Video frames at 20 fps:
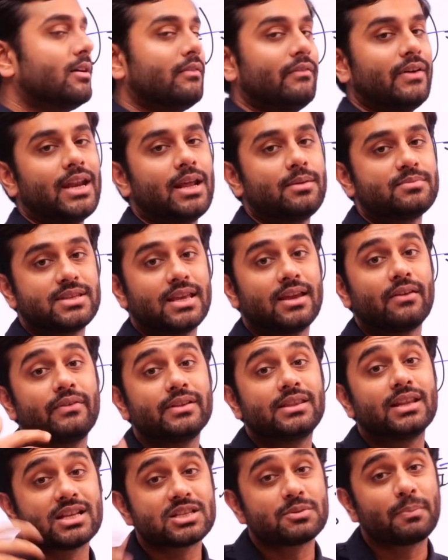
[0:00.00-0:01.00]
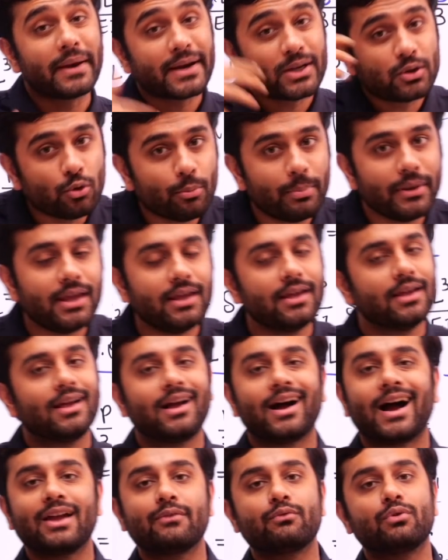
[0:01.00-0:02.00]
When I'm saying with respect to B,
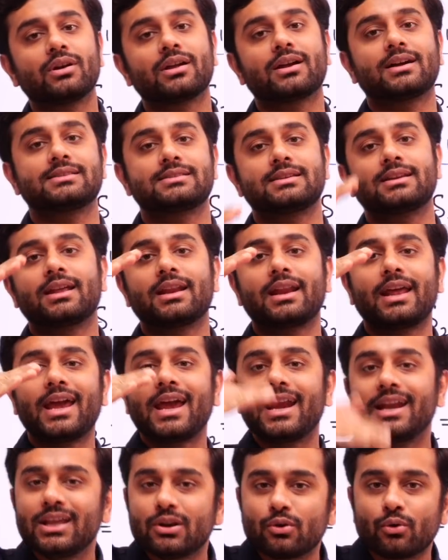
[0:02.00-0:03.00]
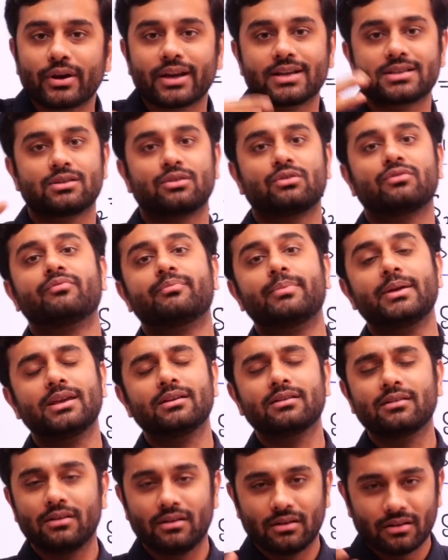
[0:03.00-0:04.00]
I won't consider any rotation of B,
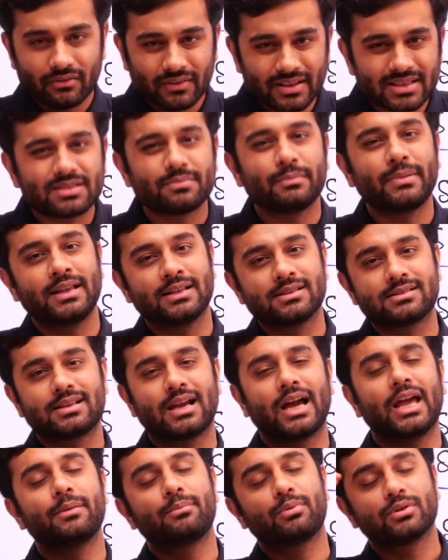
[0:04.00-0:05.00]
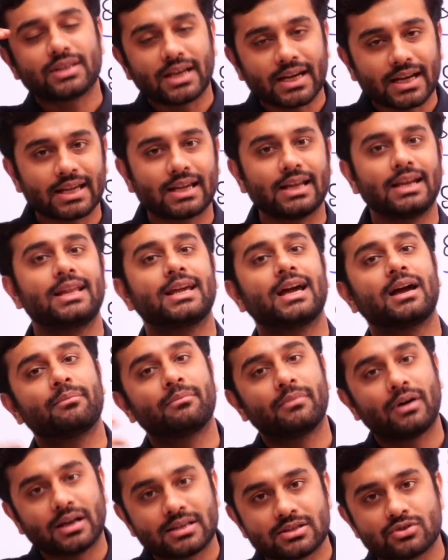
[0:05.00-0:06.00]
which means hypothetically I'm
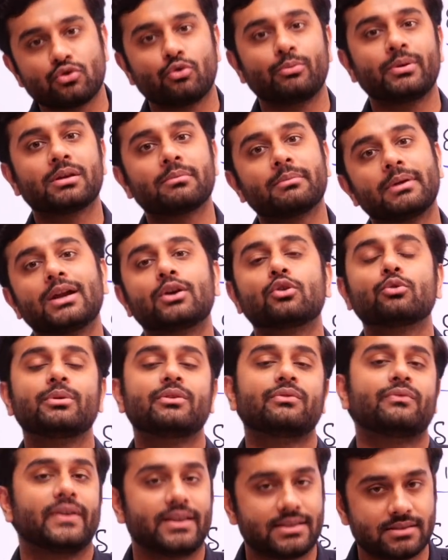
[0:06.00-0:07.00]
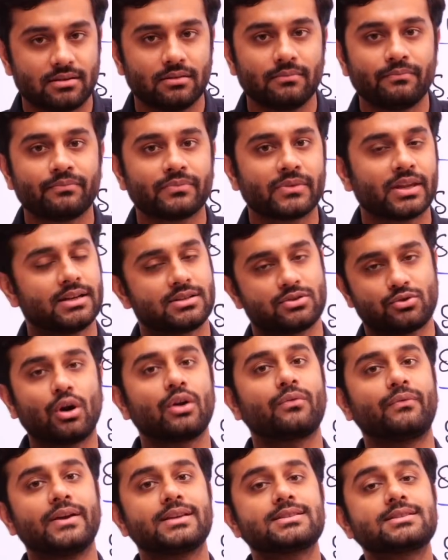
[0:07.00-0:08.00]
assuming B to be fixed. It's
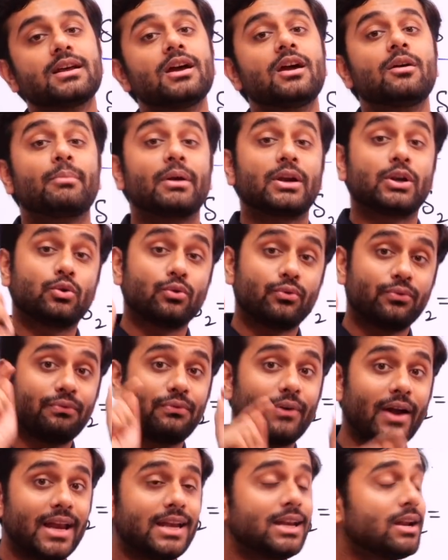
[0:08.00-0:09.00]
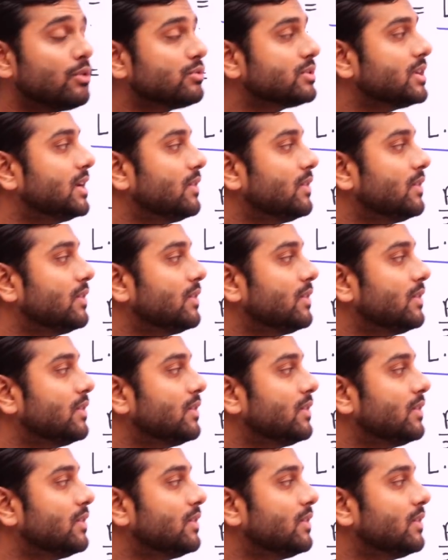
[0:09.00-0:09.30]
not fixed, but to find out the